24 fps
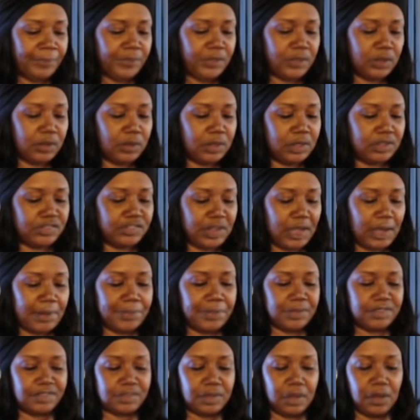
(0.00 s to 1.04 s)
you know, that
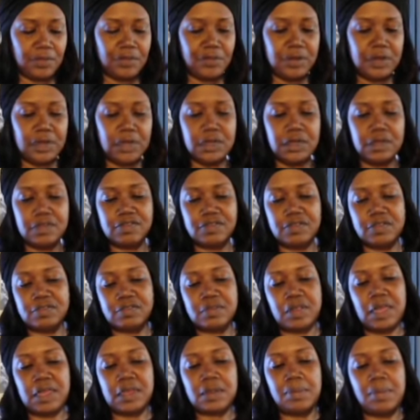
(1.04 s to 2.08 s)
type of stuff. And then this
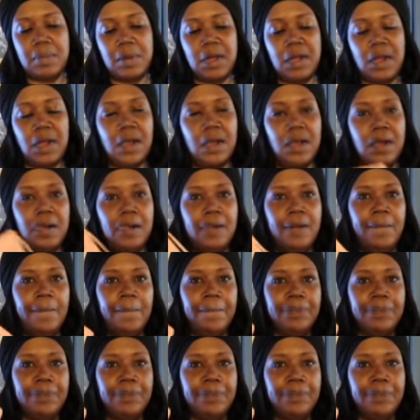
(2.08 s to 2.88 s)
is like my